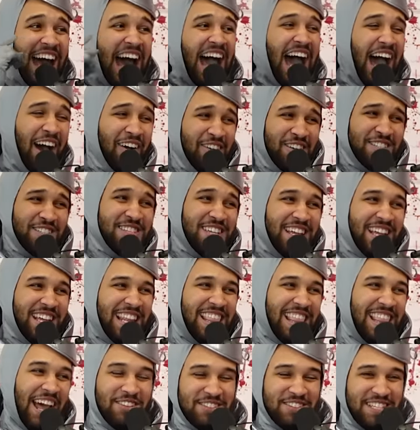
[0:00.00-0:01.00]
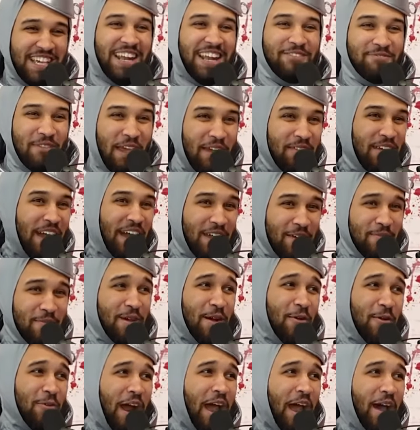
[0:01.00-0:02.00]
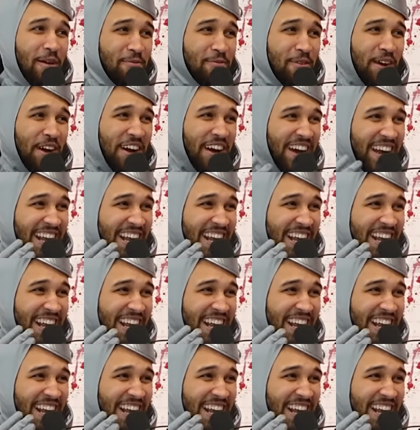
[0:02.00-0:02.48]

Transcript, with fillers: I was thinking, maybe I could be a rapper.